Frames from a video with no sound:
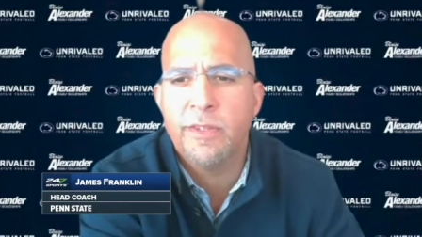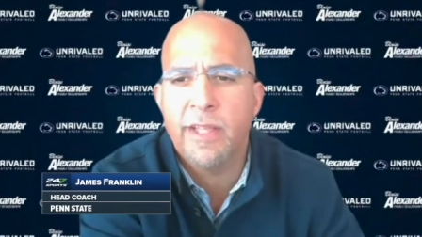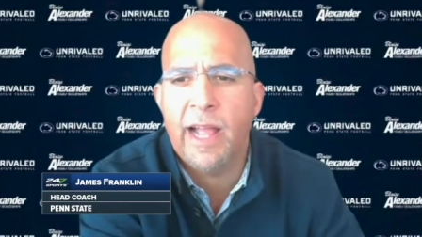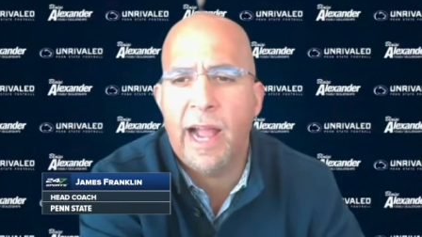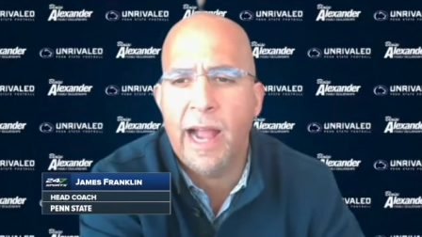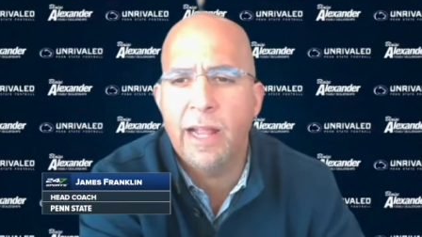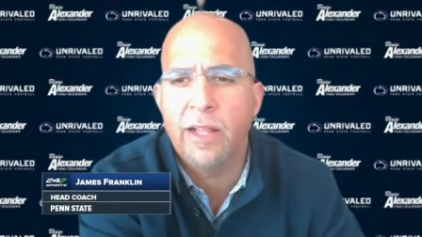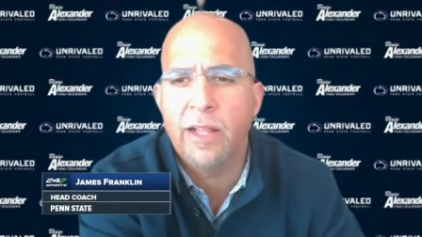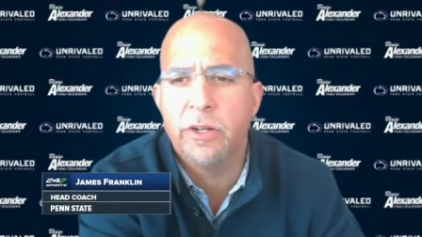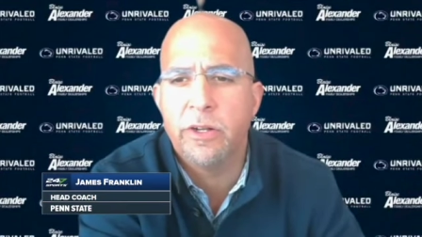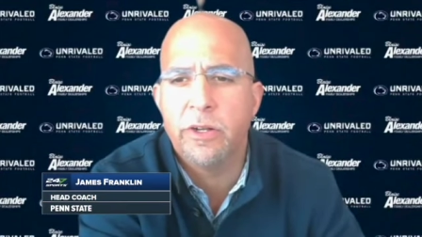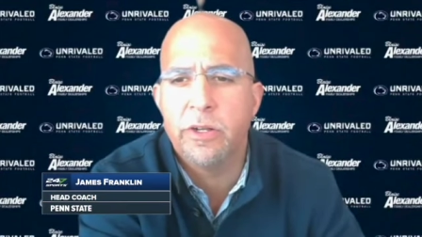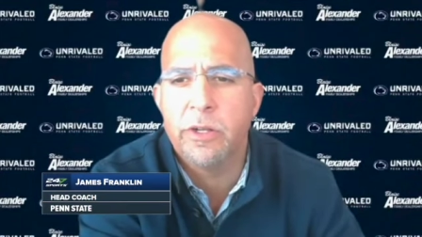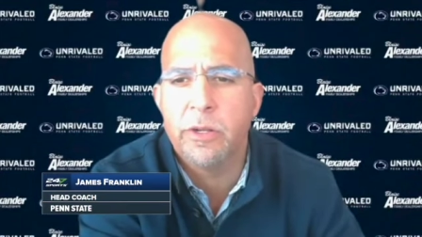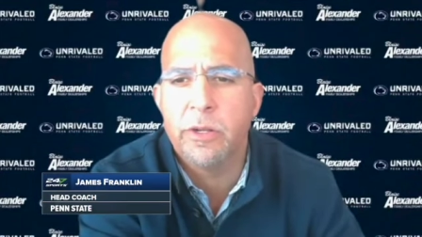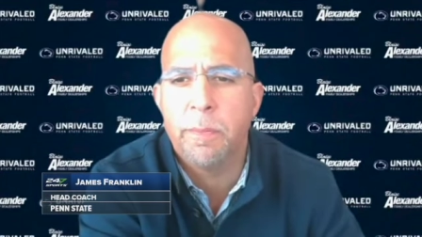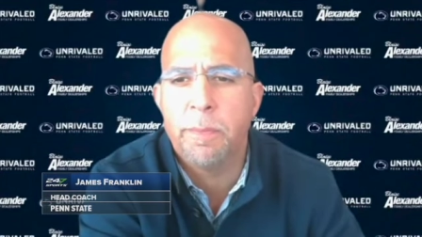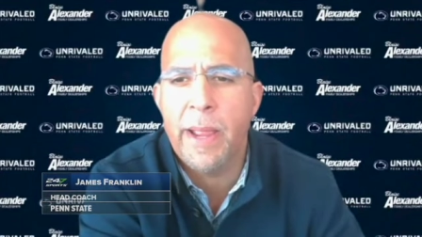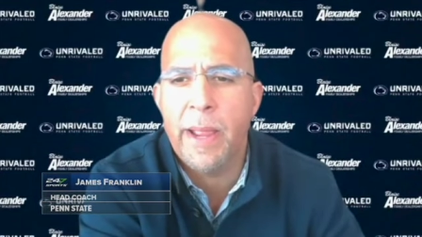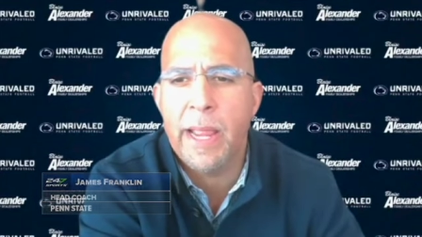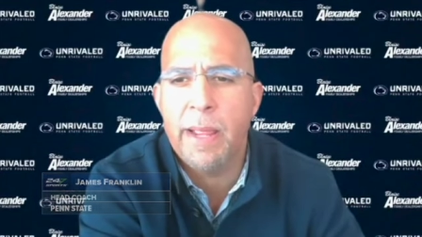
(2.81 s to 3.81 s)
Tyler,
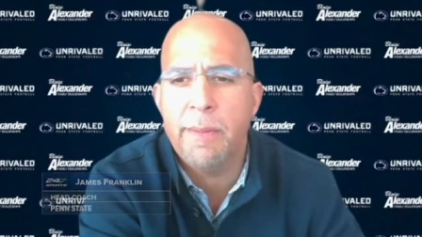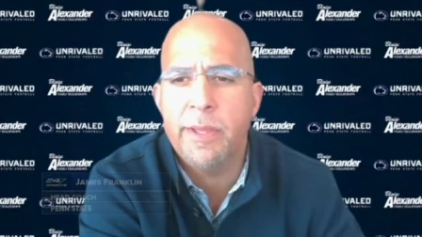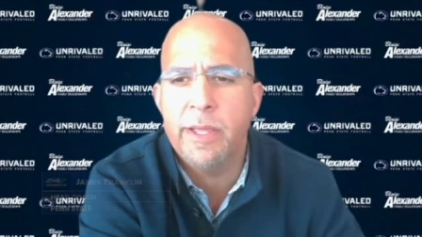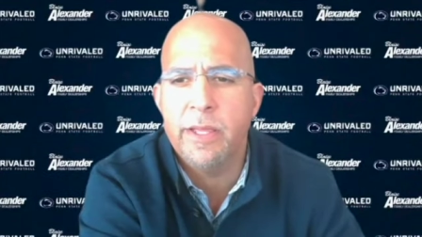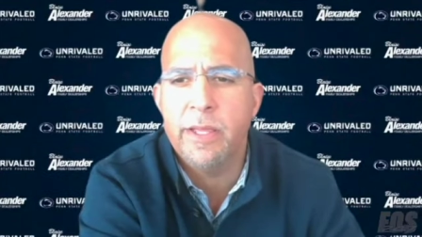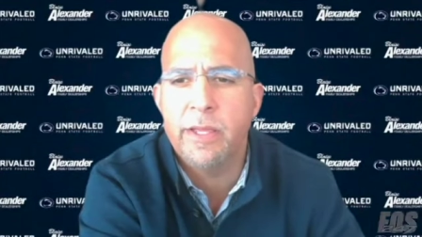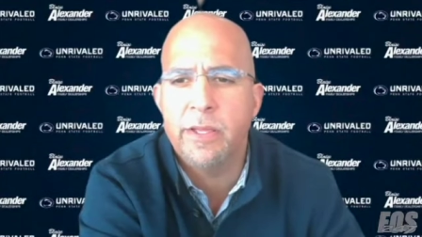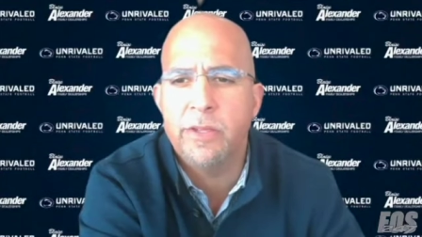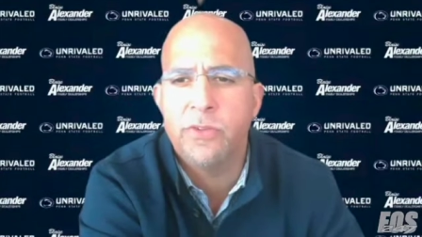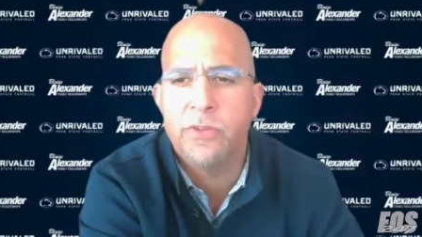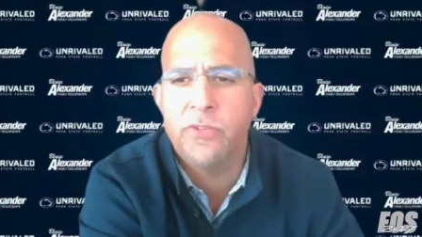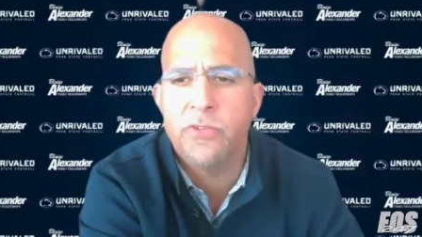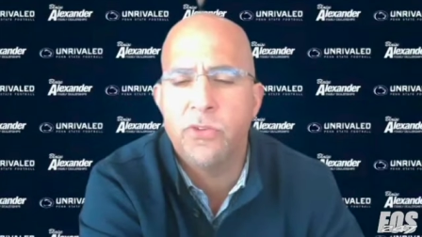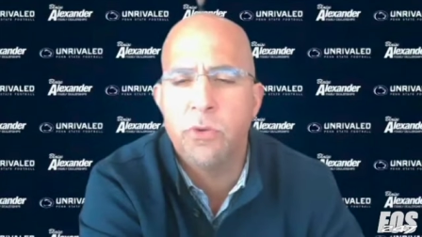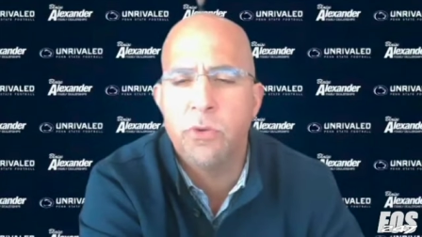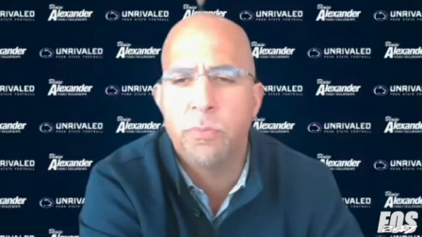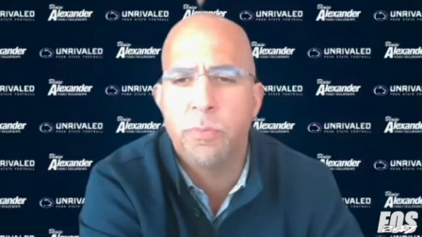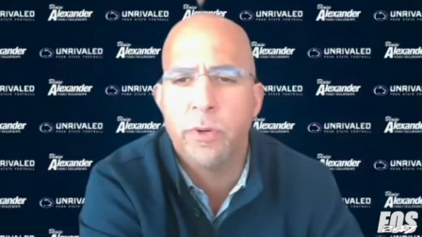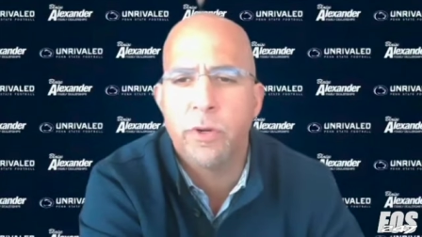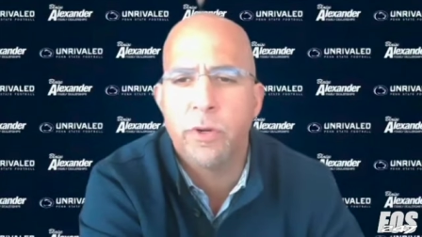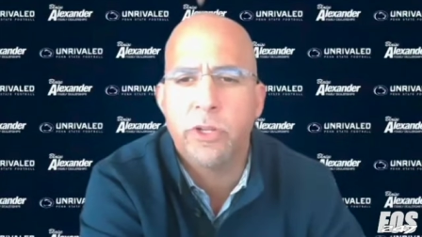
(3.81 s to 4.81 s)
your baby is
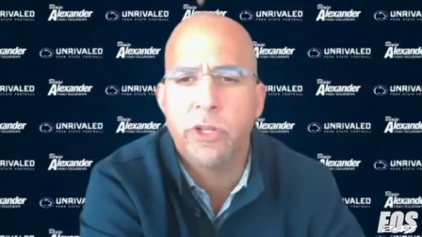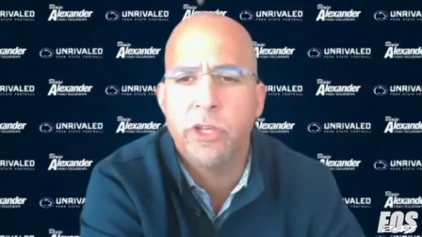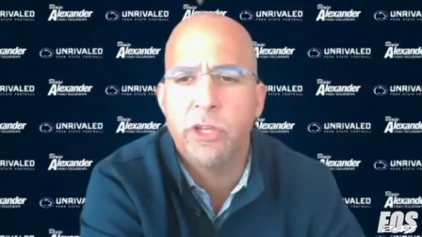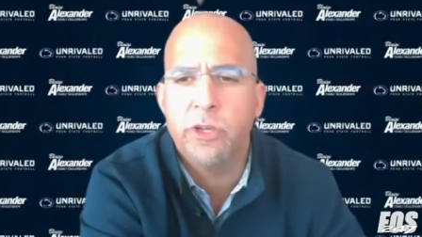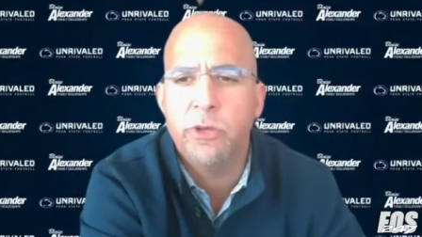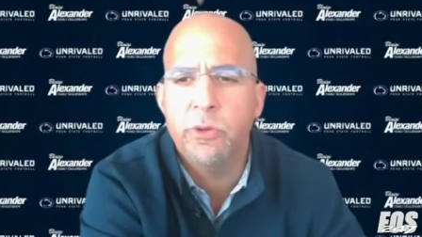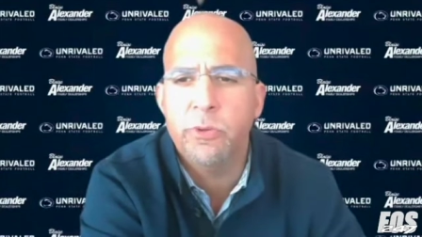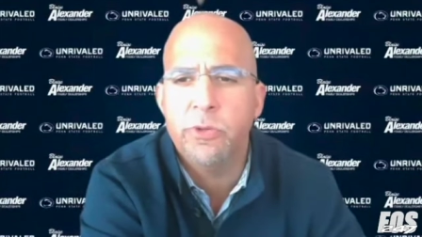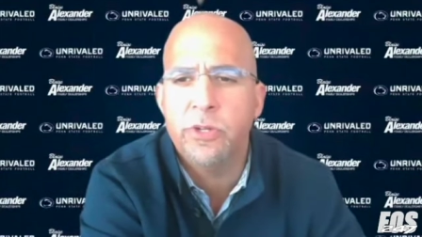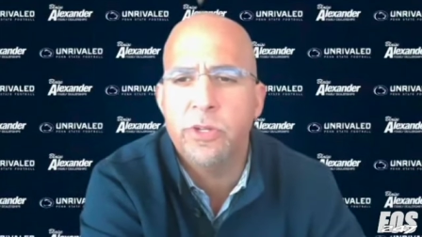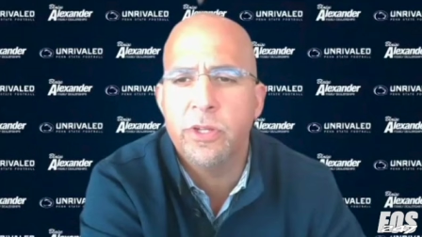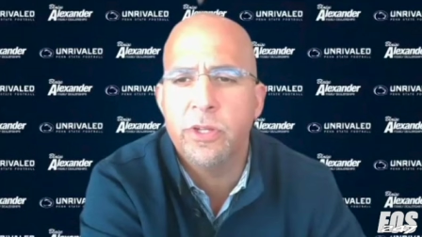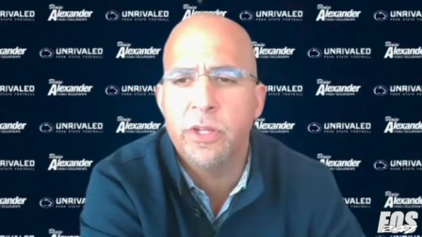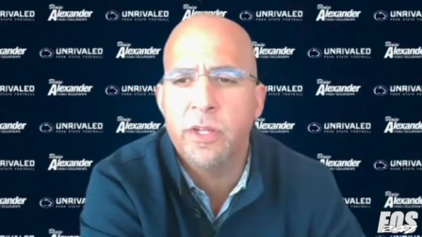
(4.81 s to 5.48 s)
super cute.